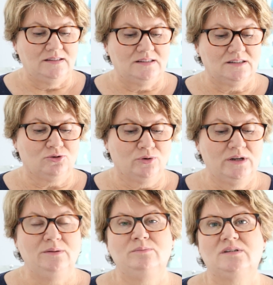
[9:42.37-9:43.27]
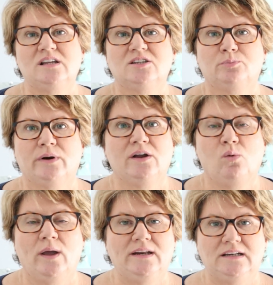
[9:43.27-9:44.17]
It screams
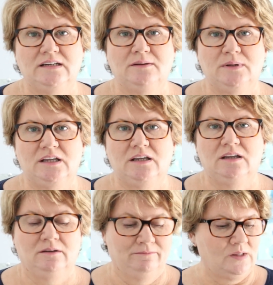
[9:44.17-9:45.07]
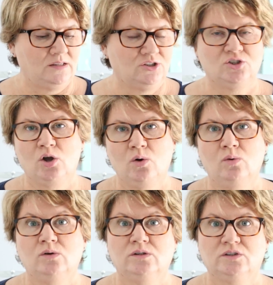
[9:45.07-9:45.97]
spring wedding to me. It's
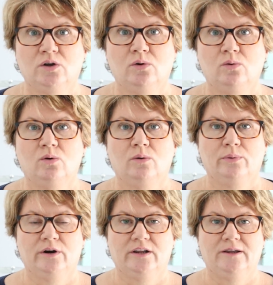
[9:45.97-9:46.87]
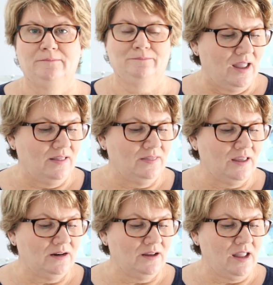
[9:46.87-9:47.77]
so, so pretty. And
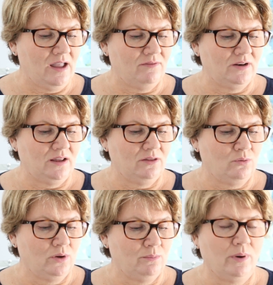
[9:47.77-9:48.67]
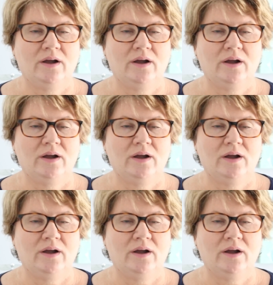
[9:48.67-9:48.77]
then I have another one